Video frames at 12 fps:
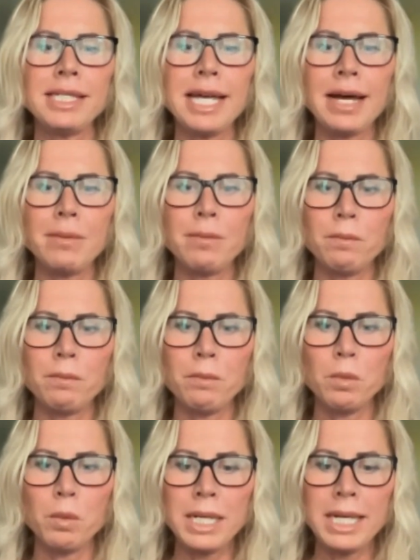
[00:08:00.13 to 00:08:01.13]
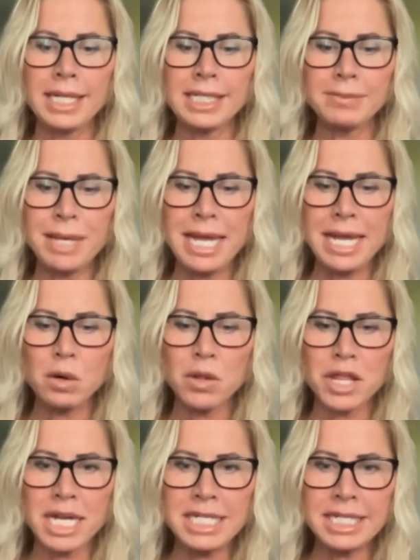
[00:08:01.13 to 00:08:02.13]
is that with us being
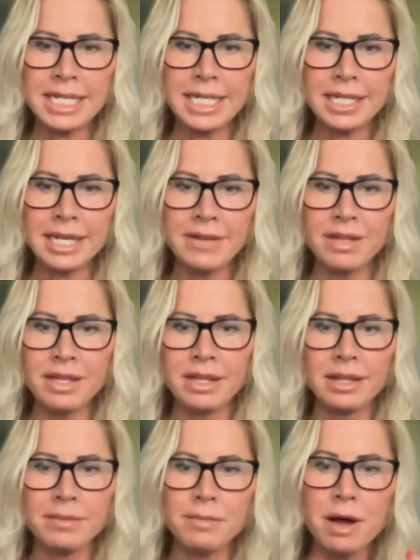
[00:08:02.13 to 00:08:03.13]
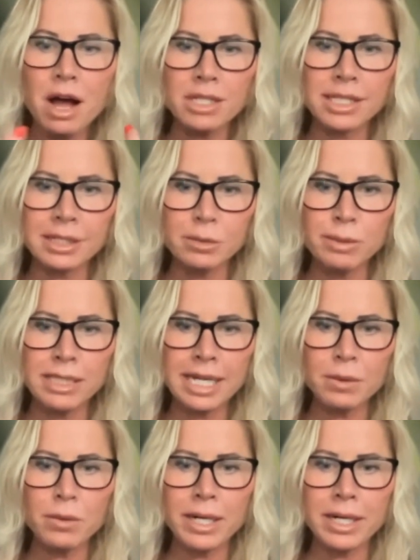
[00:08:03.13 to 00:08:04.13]
authentic and having the mask? It's almost like
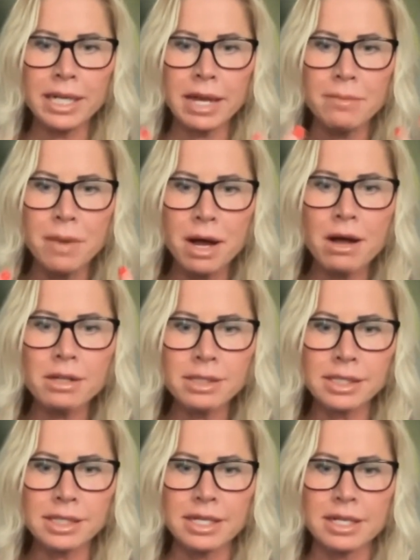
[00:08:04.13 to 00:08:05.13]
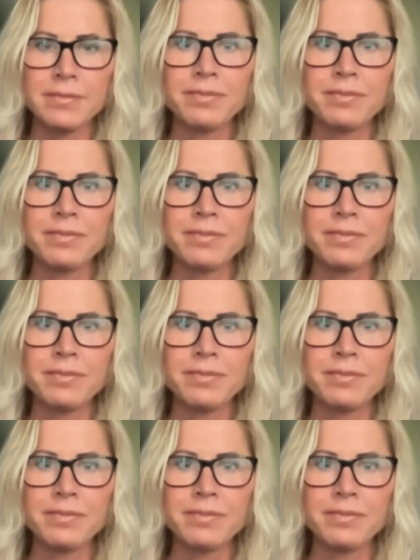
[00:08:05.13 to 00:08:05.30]
we're wearing a mask.